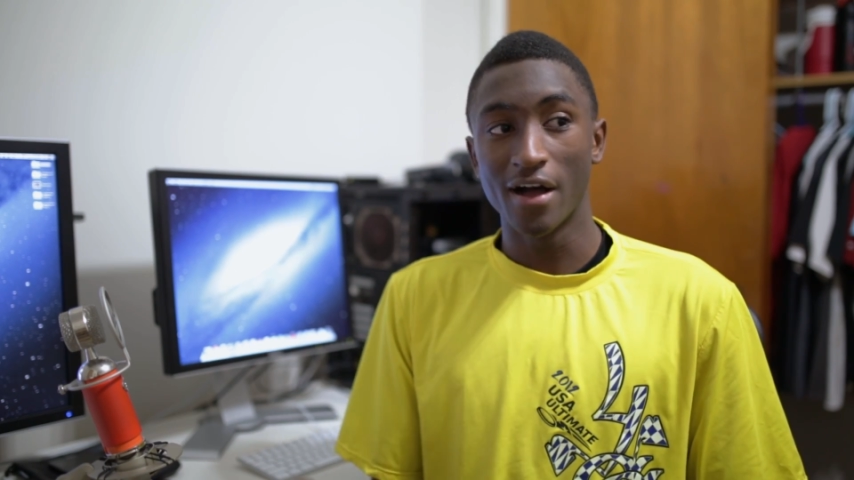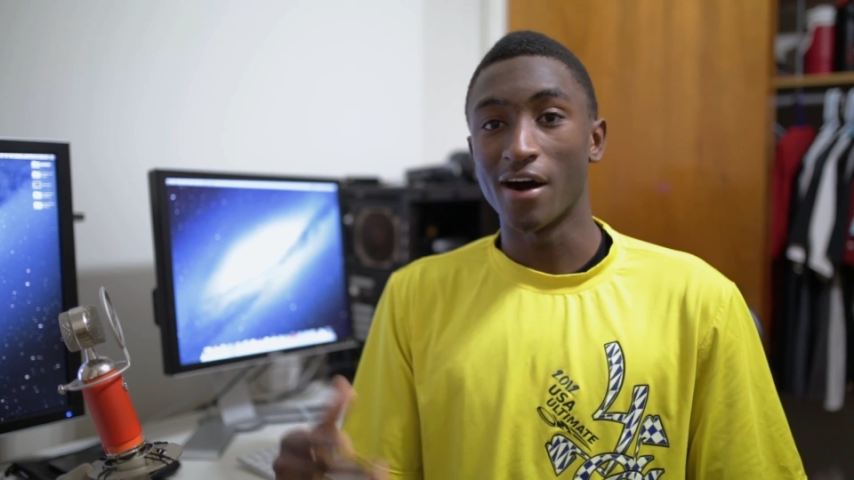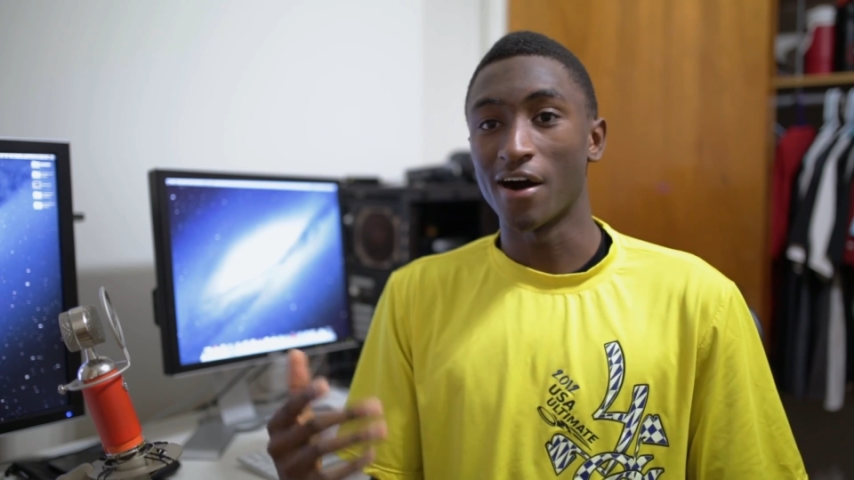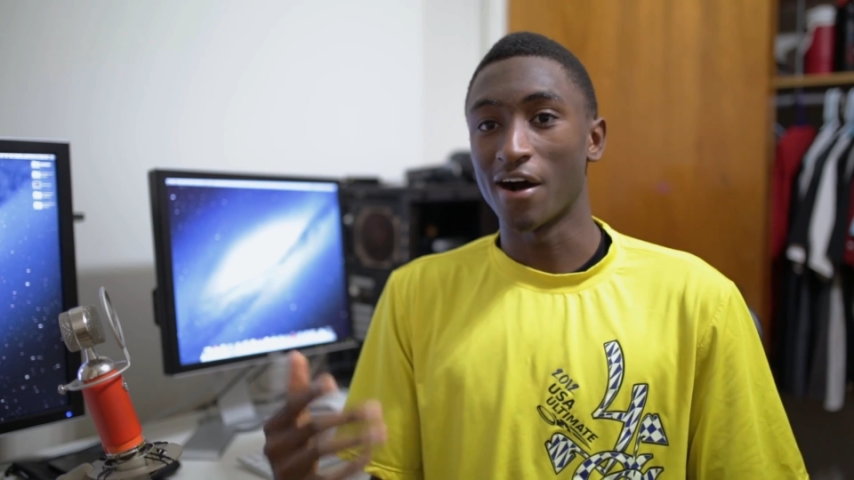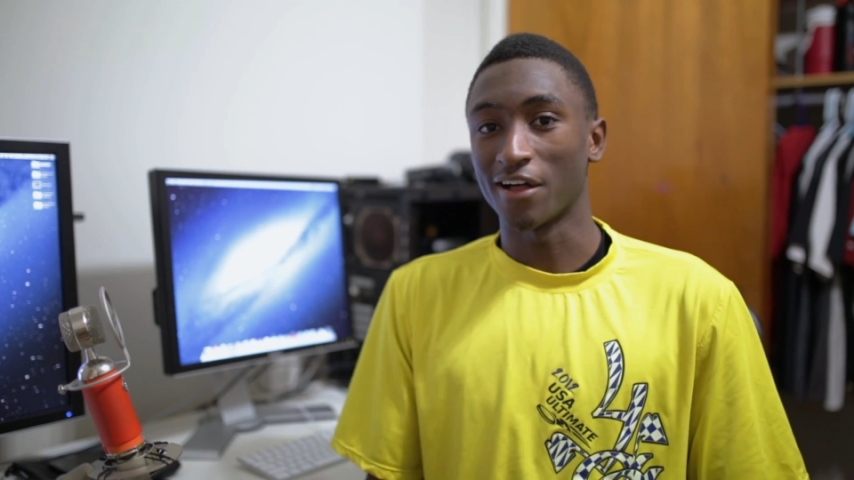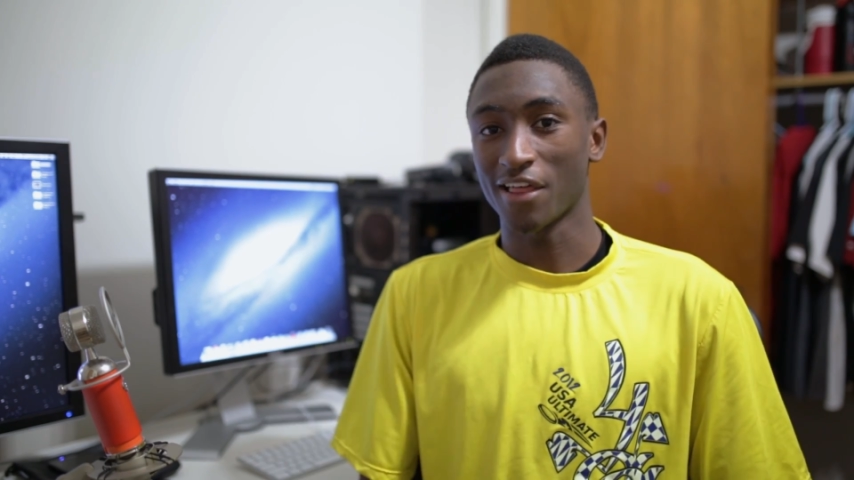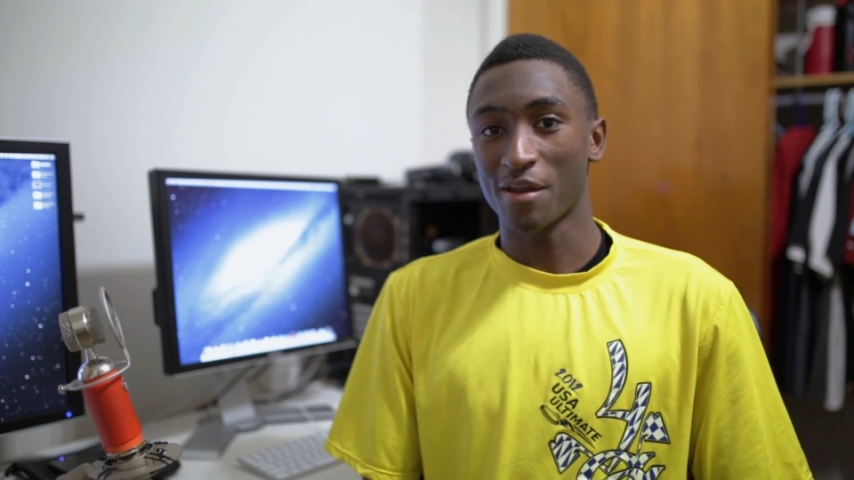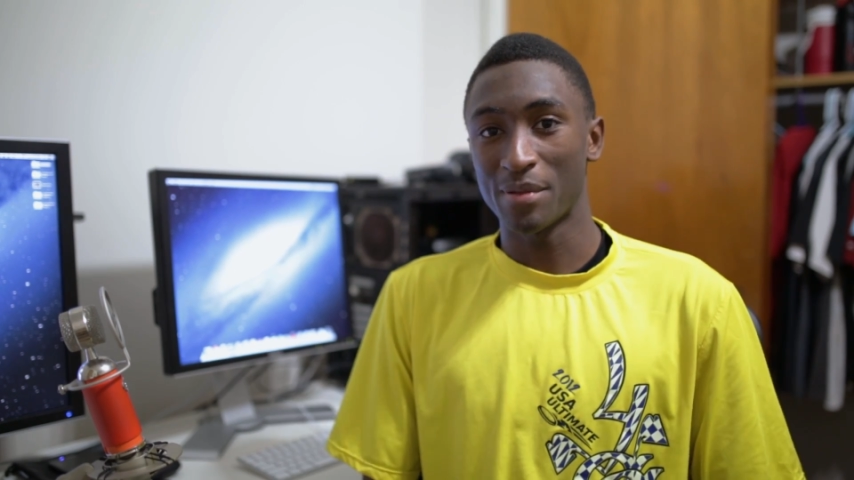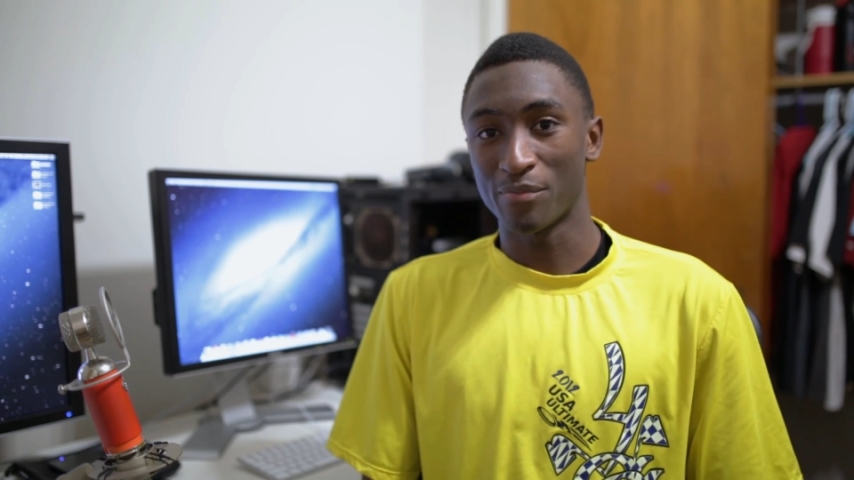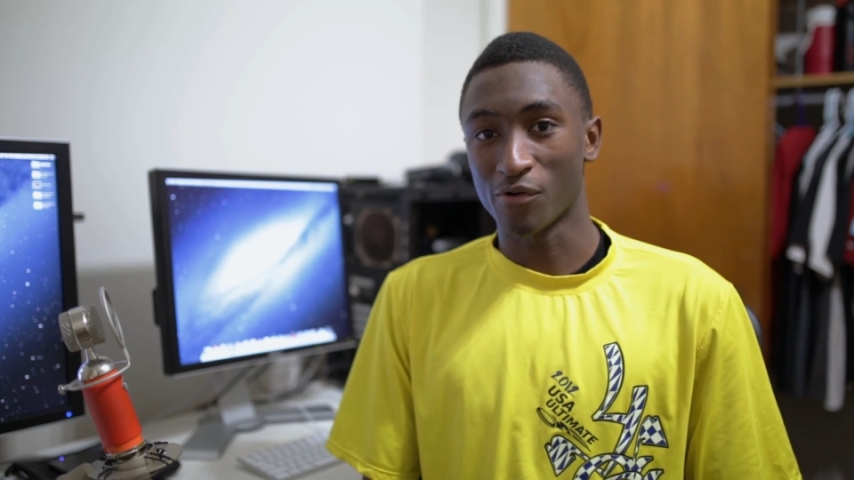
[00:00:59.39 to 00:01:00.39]
Uh, a lot
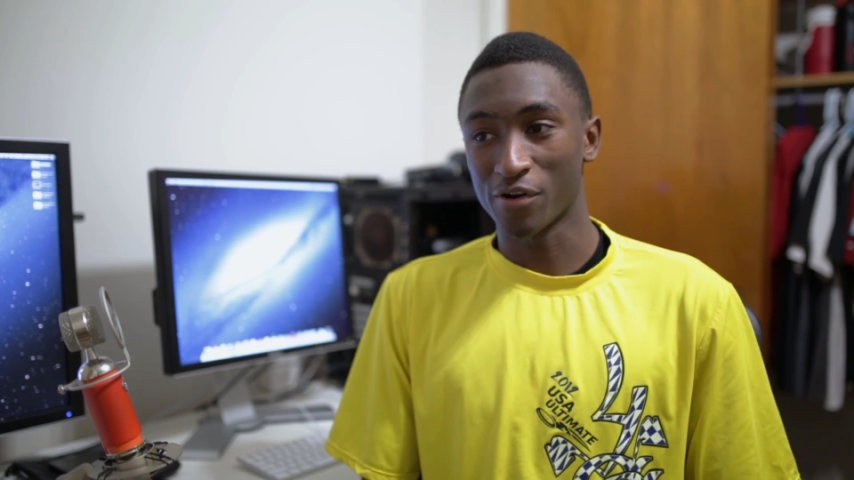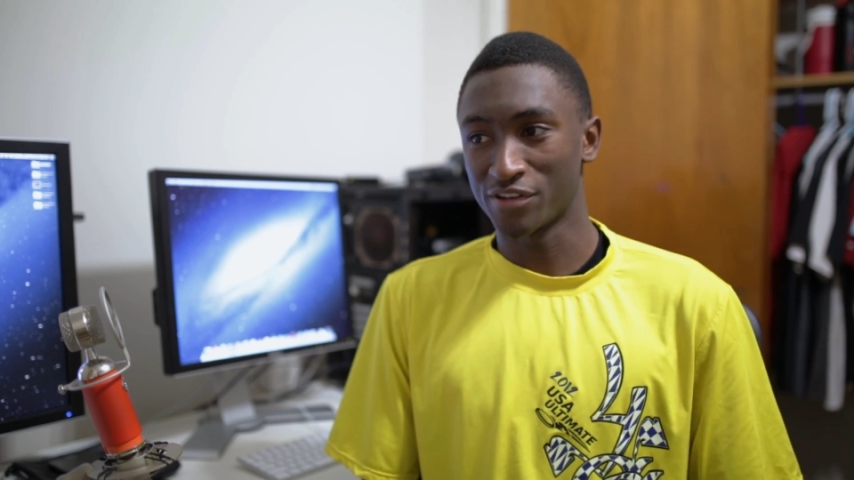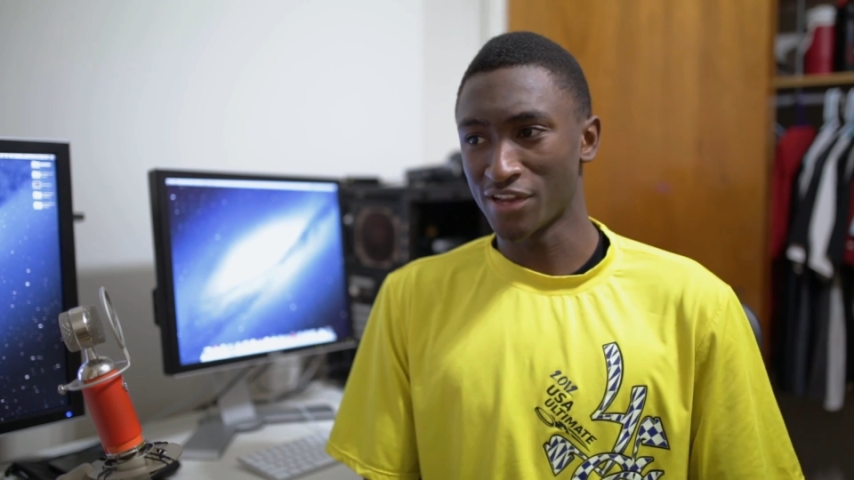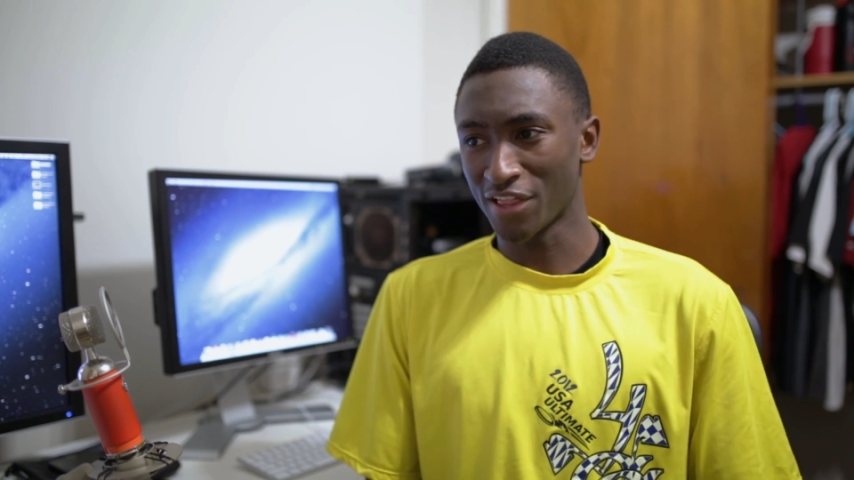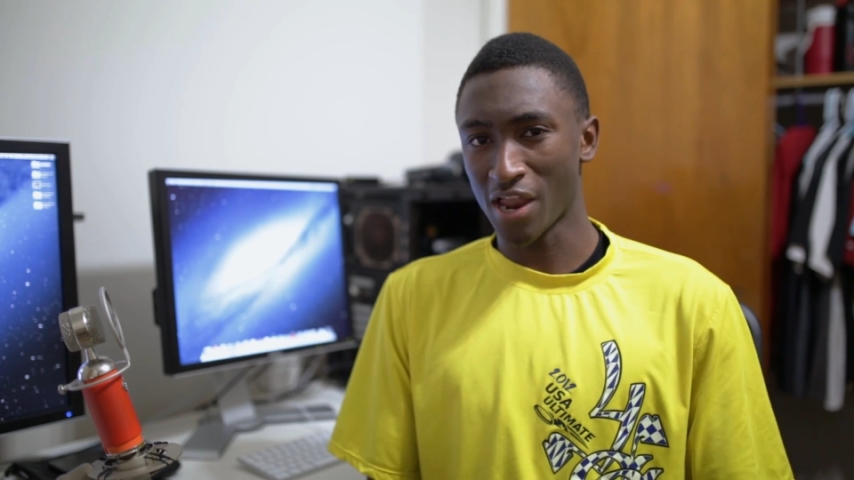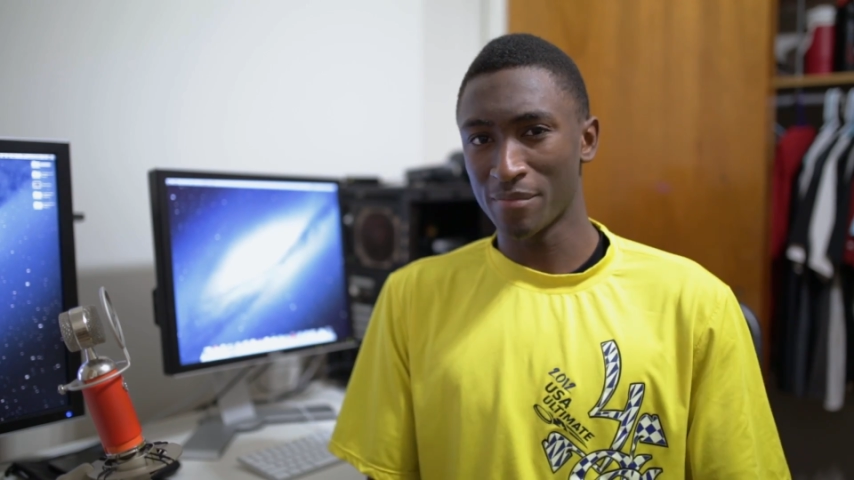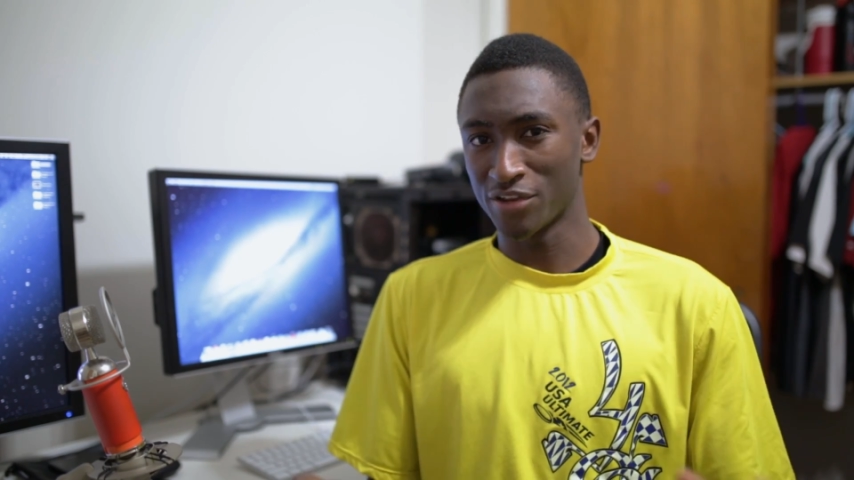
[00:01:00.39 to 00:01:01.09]
of people were yelling at me,